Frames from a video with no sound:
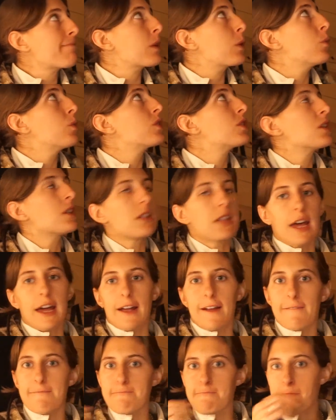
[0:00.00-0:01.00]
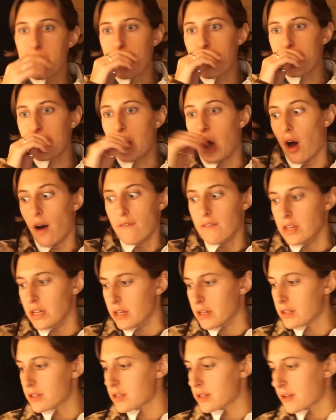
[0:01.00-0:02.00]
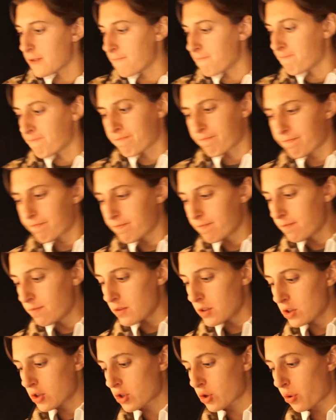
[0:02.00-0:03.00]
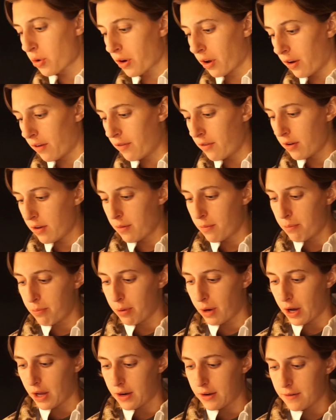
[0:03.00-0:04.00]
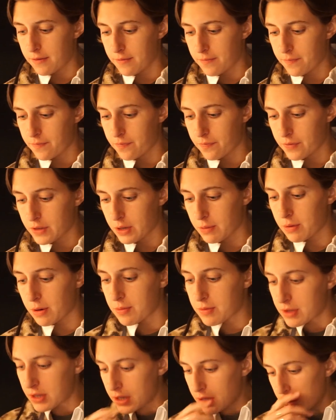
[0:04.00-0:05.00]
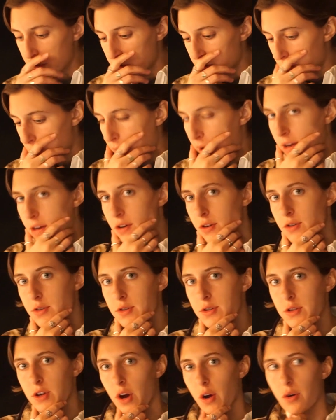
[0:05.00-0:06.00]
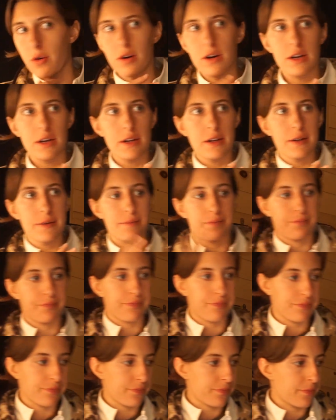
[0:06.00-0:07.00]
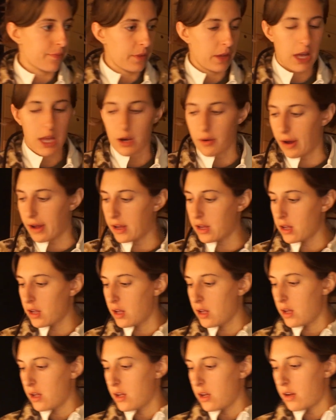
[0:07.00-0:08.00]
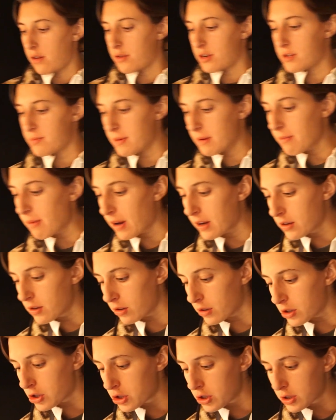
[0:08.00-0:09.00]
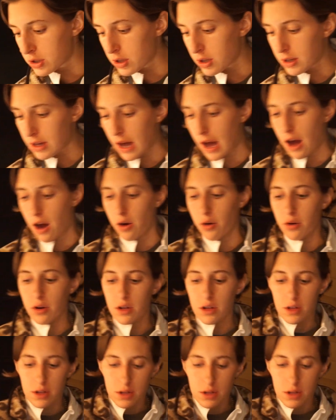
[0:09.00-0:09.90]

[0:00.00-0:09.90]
Which is like obvious, sort of, but sometimes you need those reminders. So, anyway, I just made my delicious cacao.